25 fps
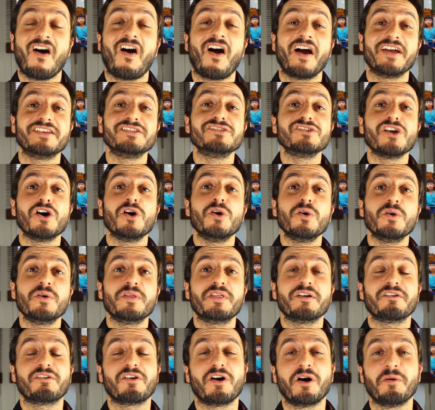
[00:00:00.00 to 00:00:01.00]
I know
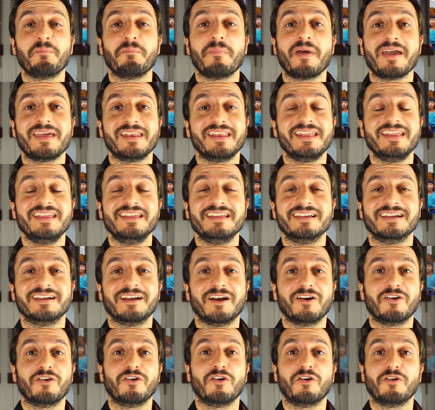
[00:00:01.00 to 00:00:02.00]
there are many
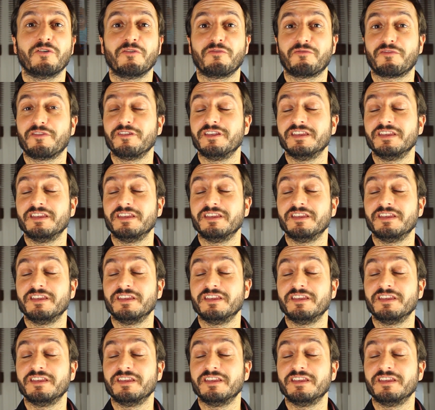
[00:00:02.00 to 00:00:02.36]
of